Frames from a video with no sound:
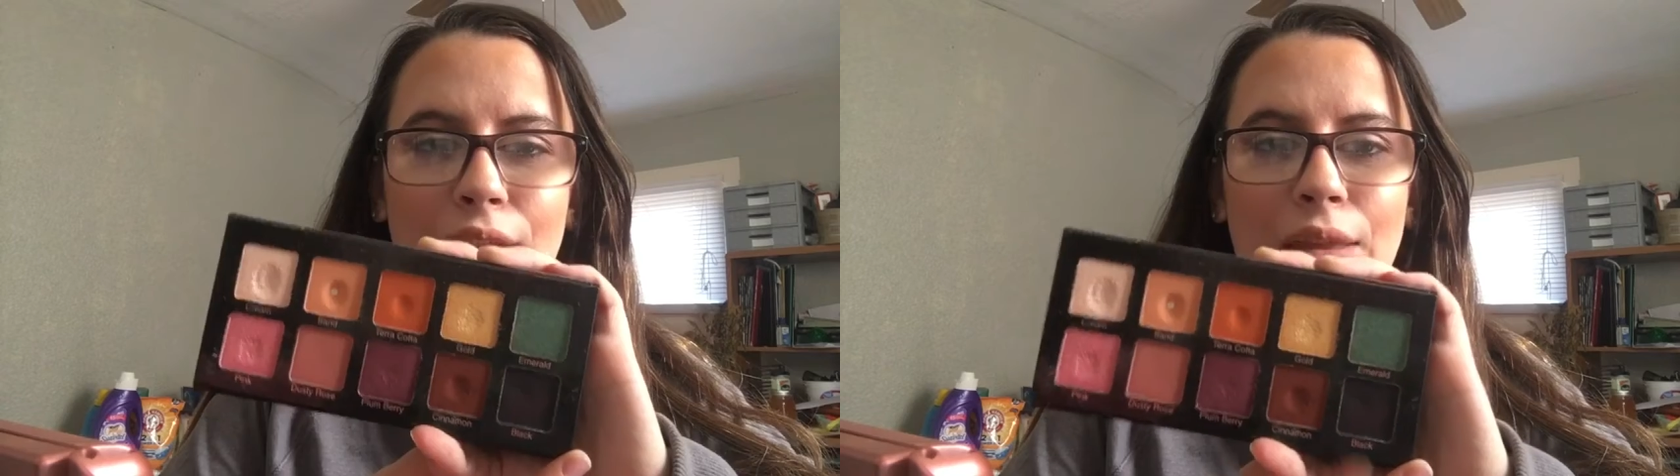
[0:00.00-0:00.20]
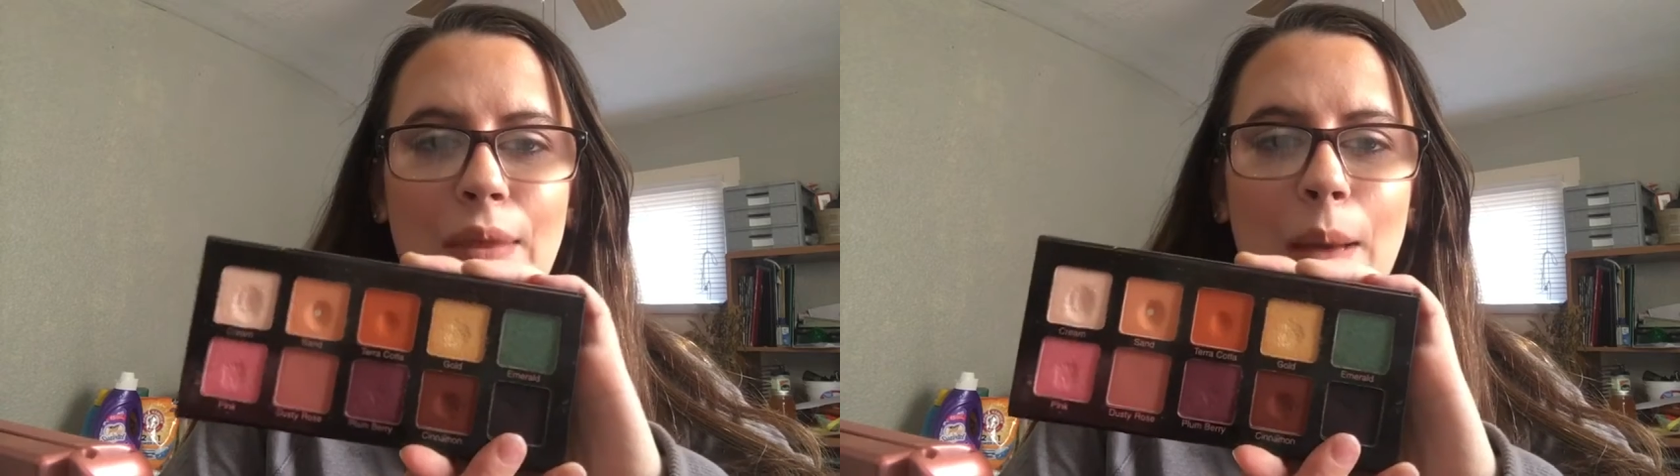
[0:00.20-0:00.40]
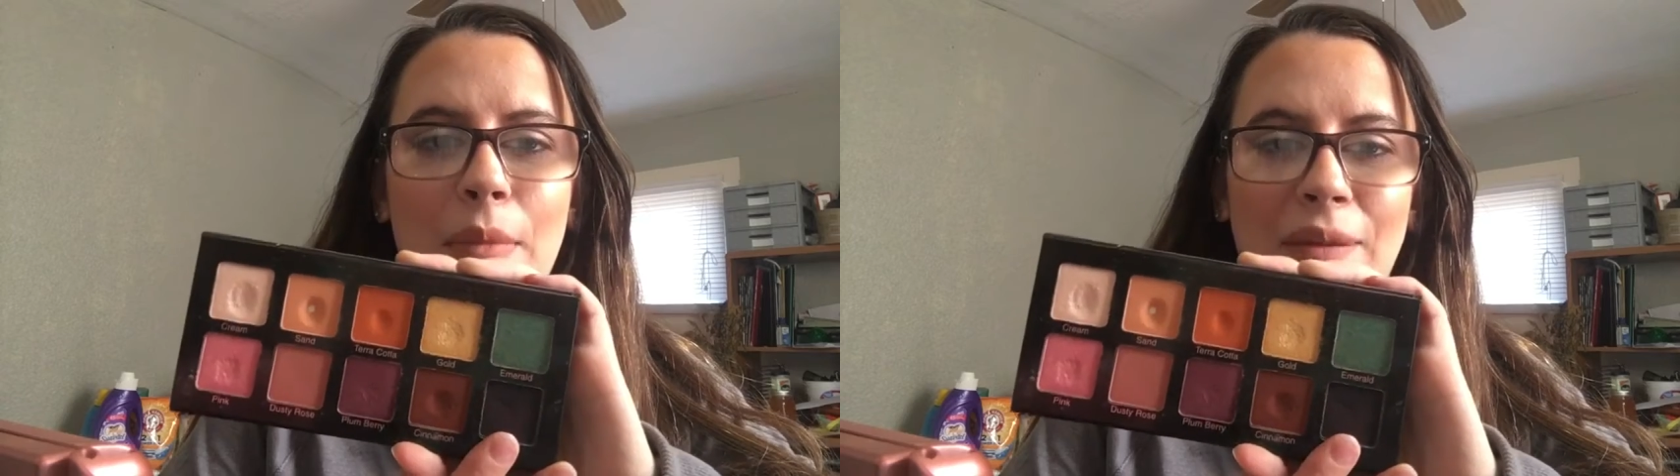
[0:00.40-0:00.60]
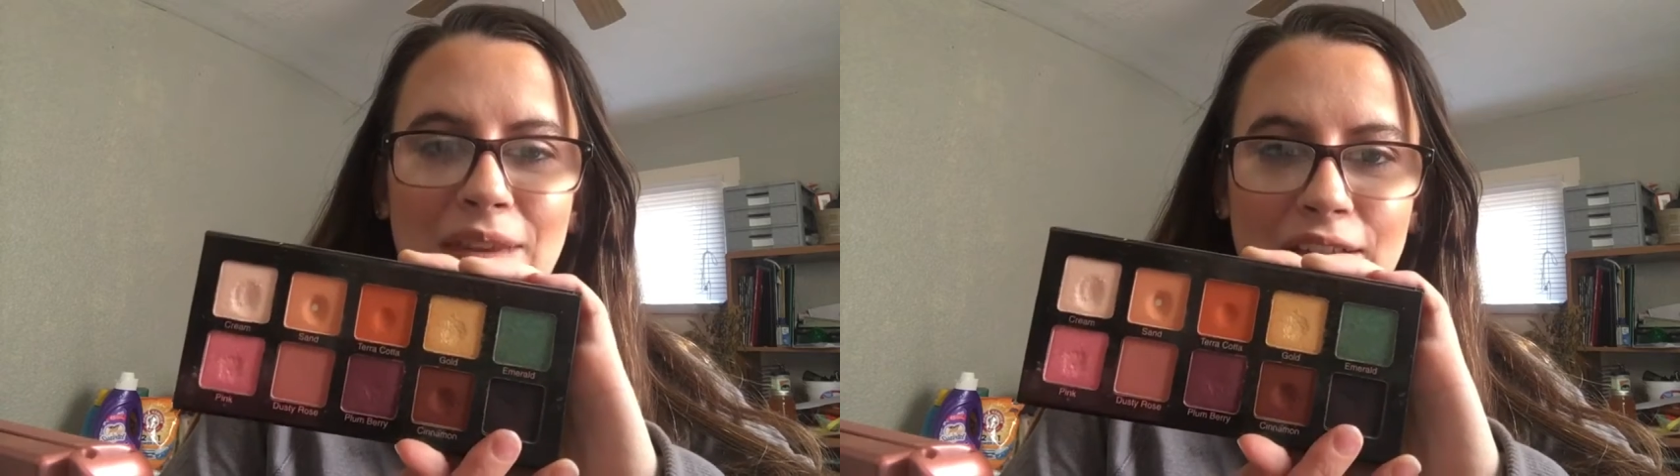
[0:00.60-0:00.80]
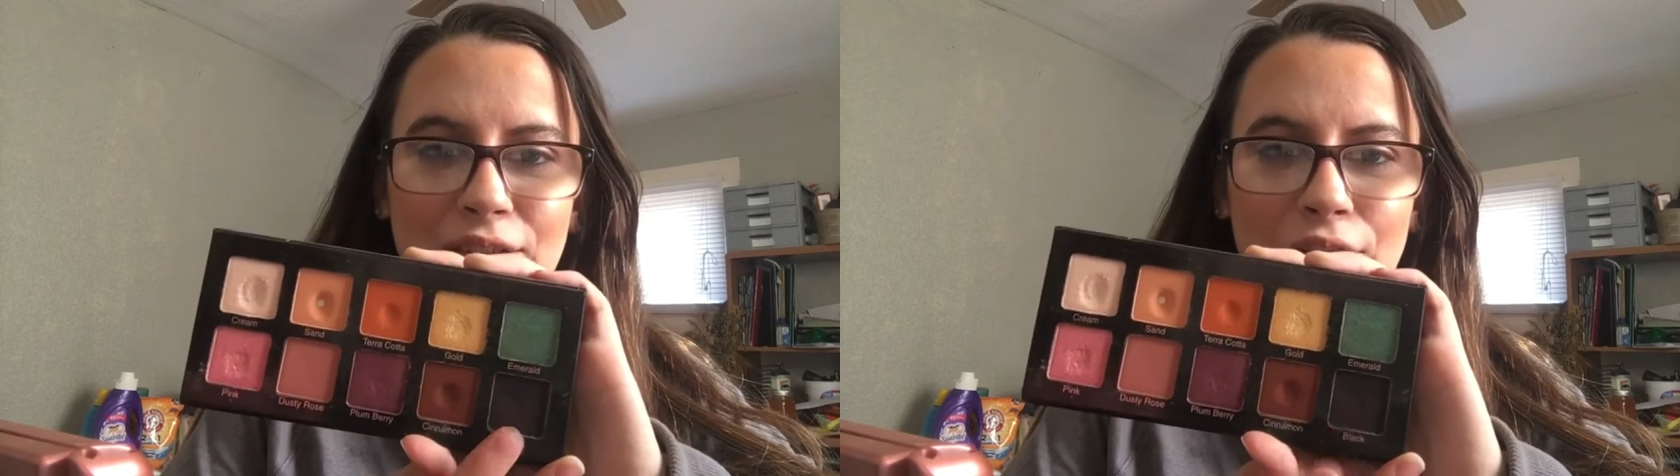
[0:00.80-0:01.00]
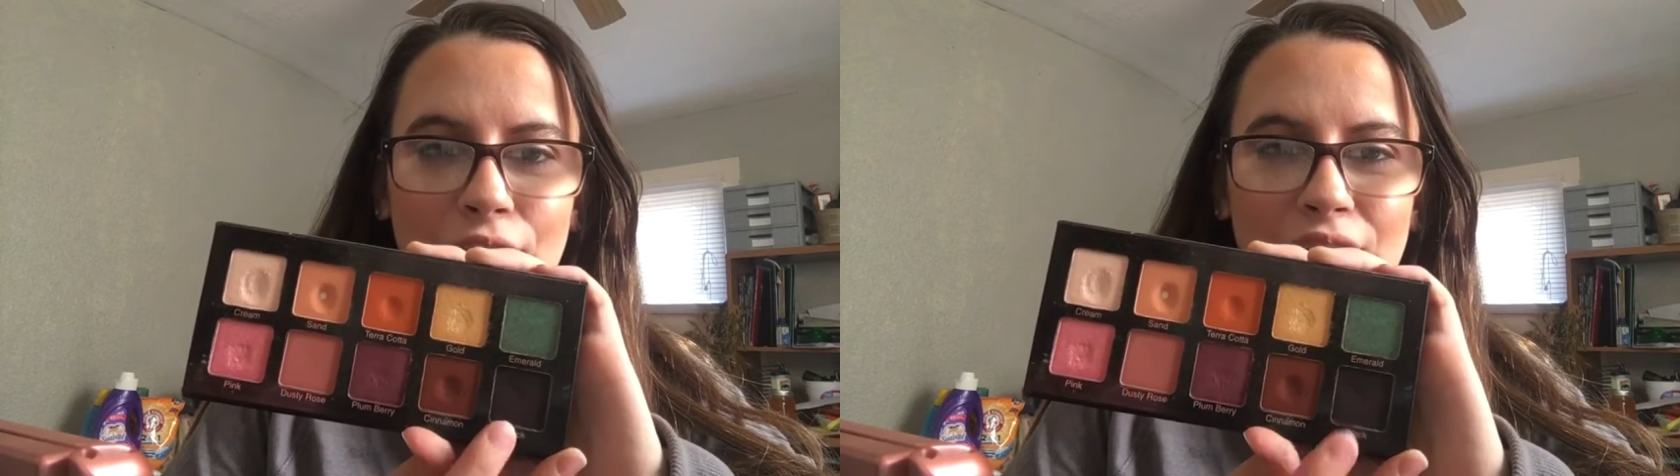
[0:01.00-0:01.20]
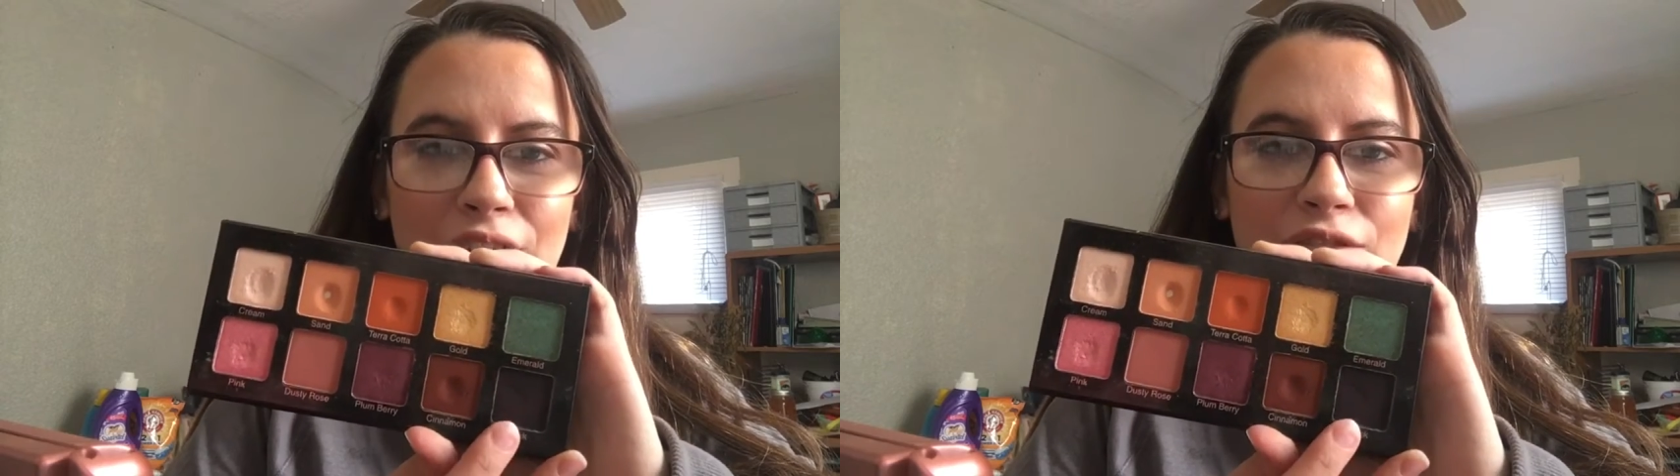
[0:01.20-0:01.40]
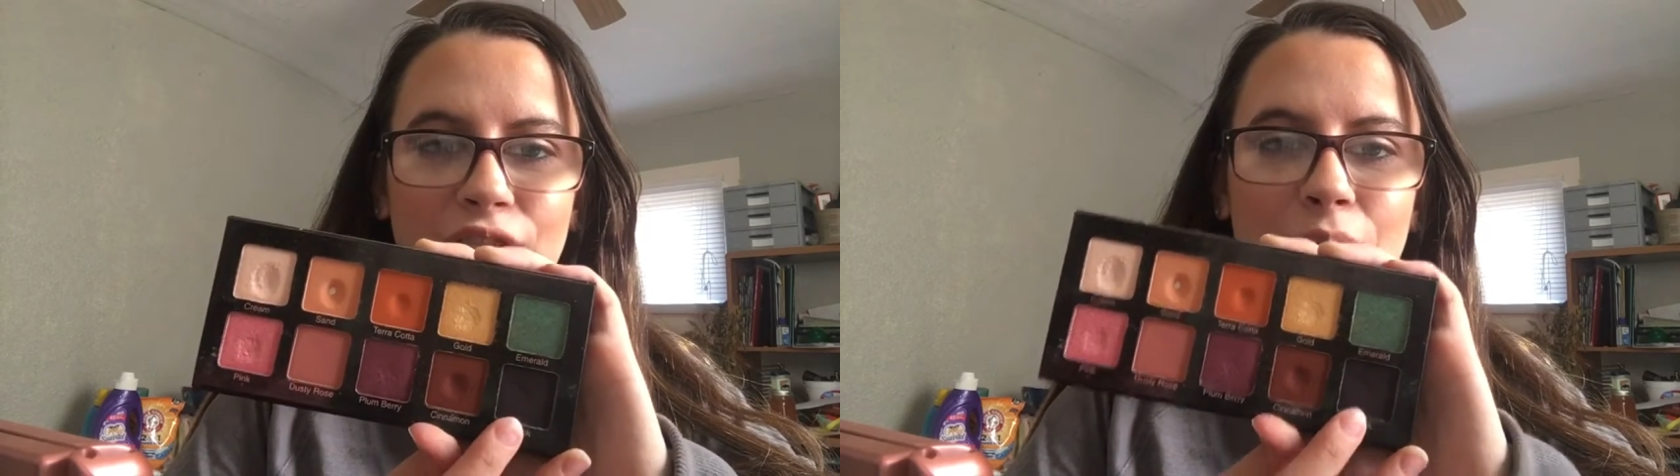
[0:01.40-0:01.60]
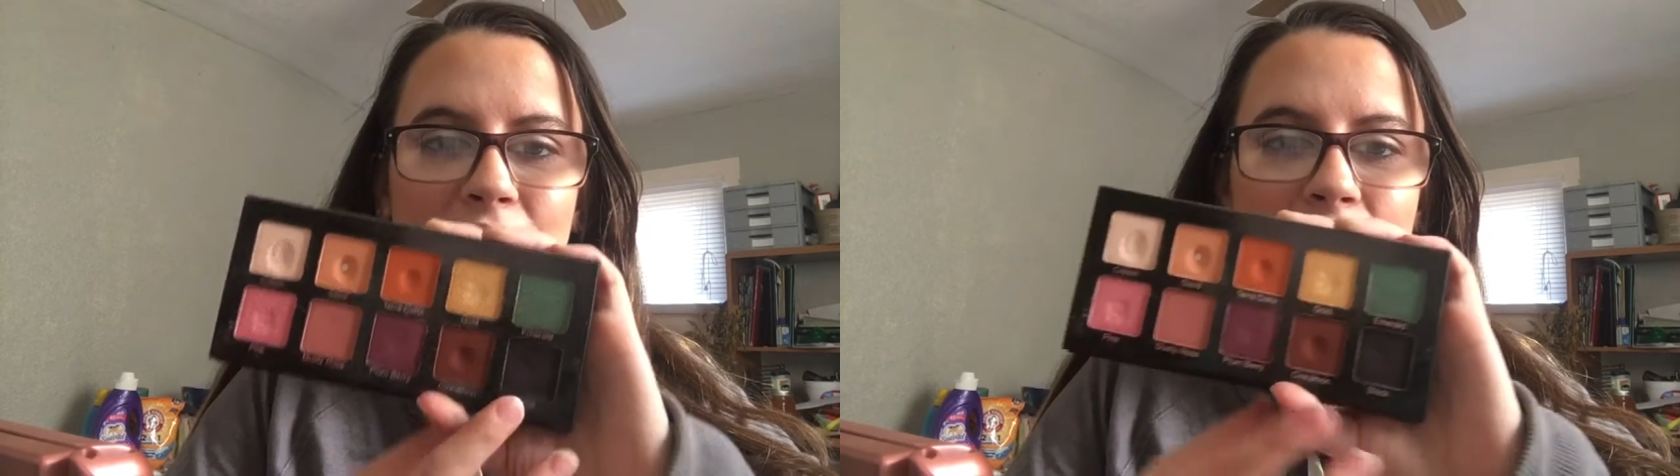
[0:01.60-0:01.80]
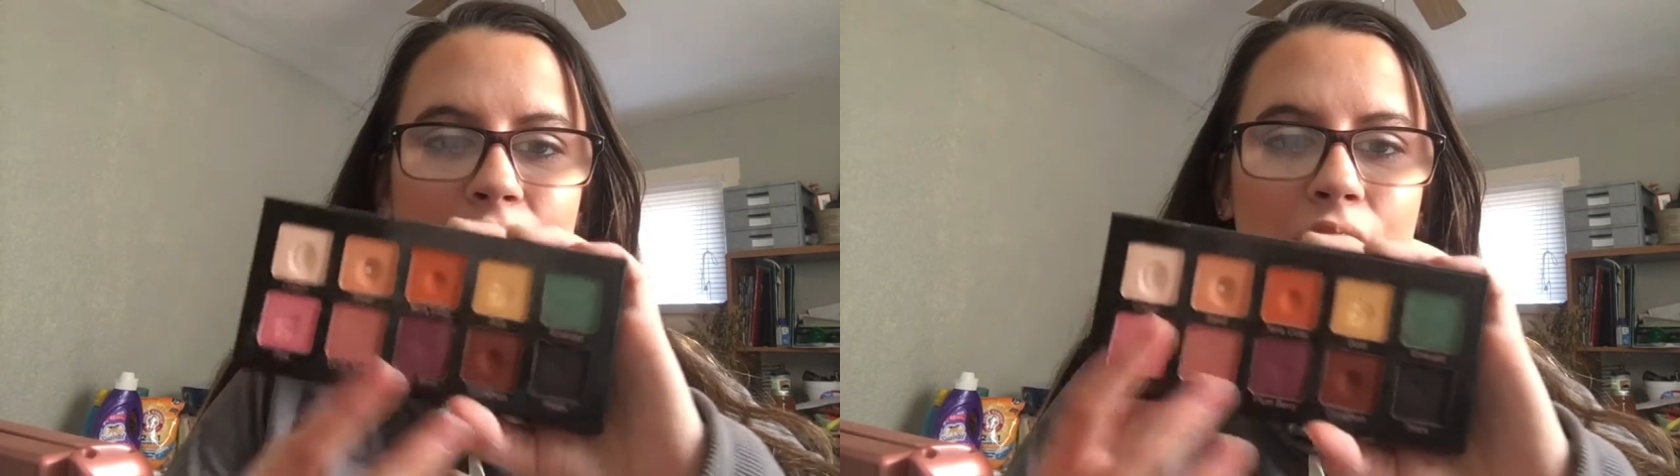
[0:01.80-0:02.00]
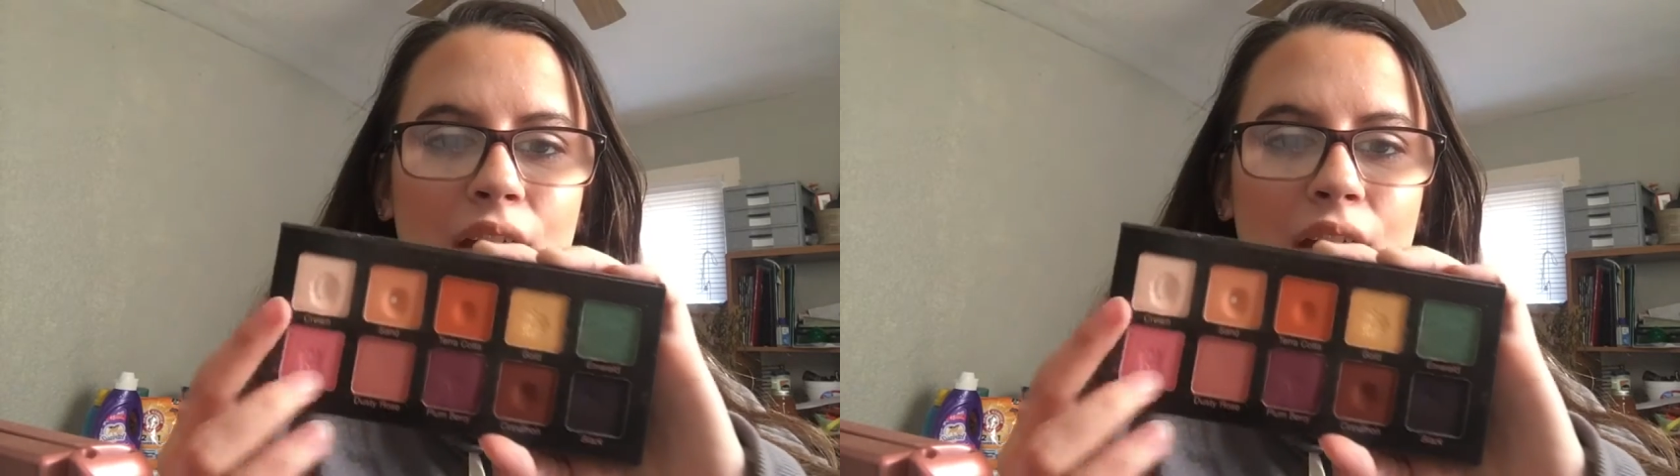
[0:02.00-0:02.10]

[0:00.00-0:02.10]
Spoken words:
and that may be a little hard for me.